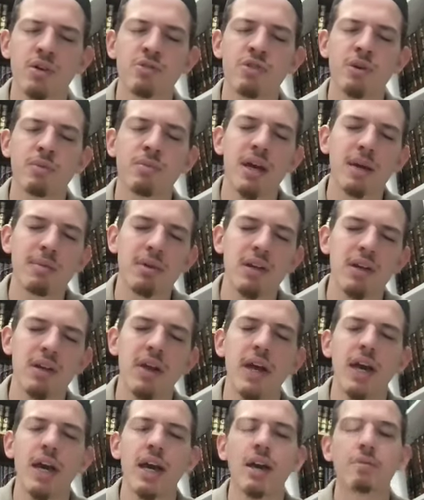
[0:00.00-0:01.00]
from Yemen,
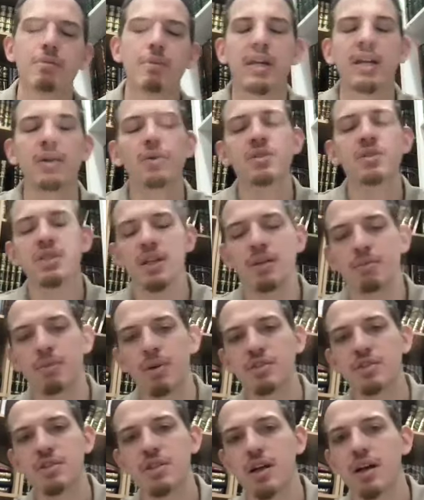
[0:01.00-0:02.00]
but he was in
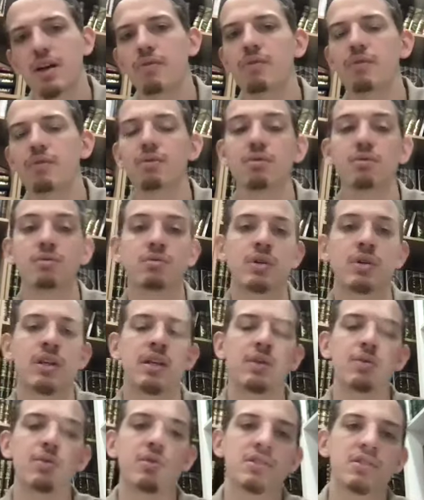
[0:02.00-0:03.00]
Basra when
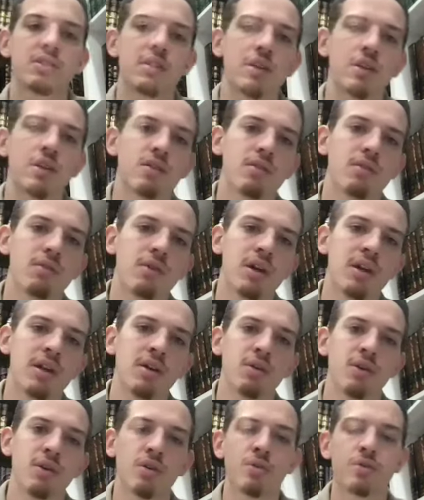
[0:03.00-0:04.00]
he was
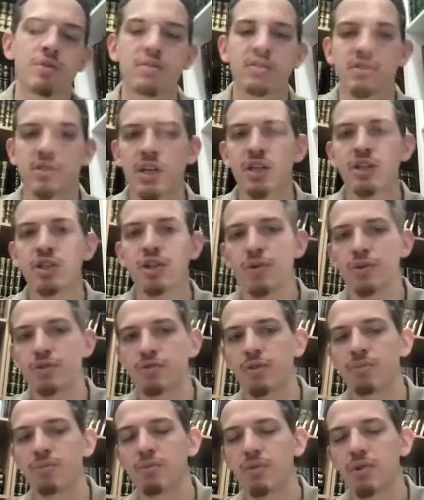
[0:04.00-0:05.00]
and his teacher was
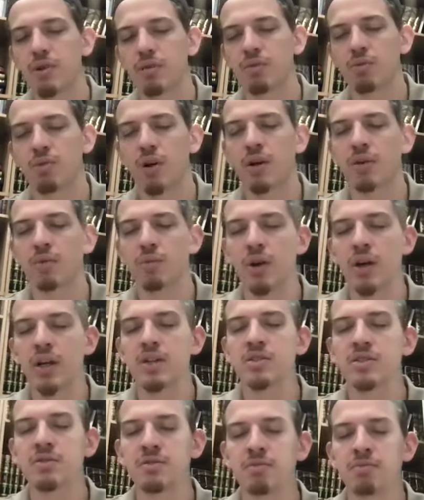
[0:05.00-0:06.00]
from where
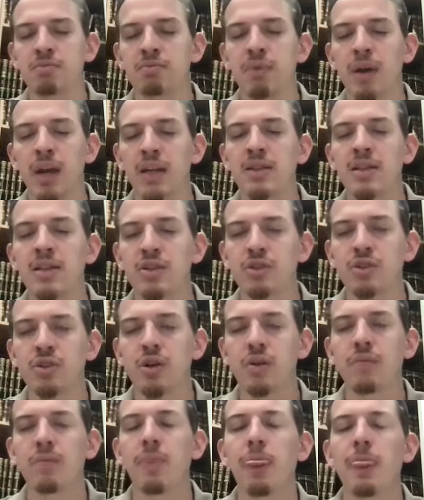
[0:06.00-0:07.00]
his main
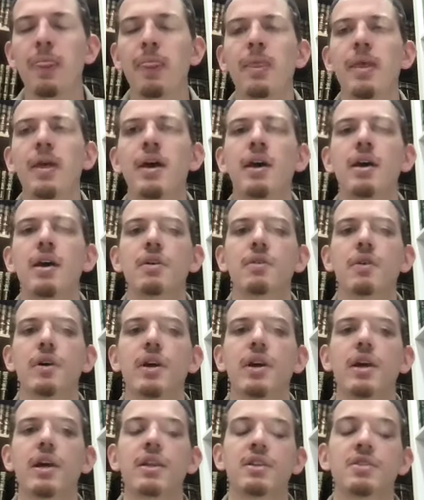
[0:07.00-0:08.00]
teacher,
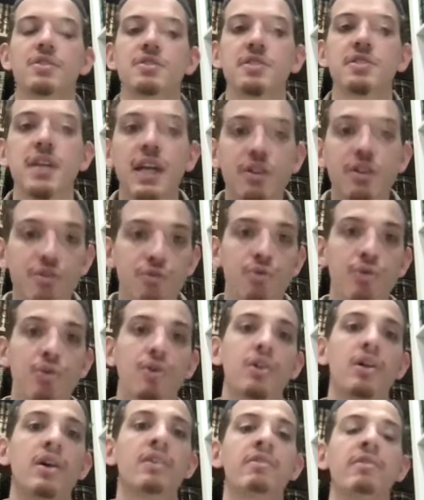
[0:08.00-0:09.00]
right? And the
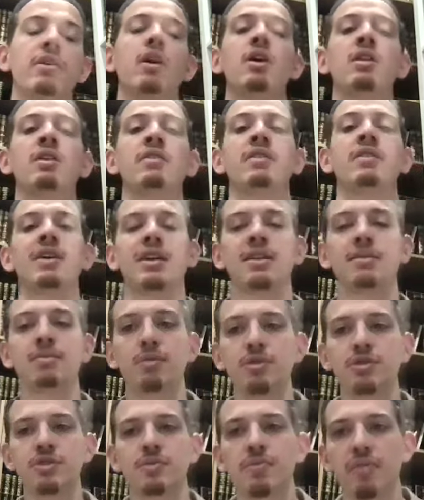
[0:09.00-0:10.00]
central of all of like the
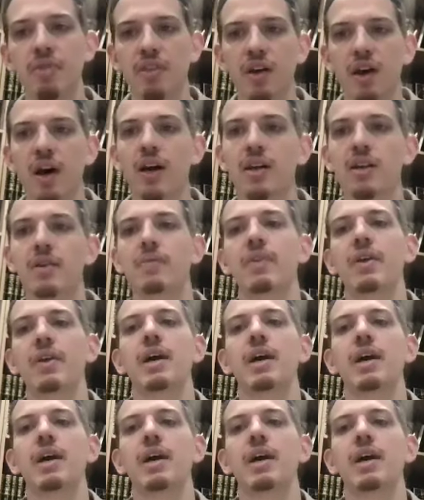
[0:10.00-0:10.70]
Muslim thought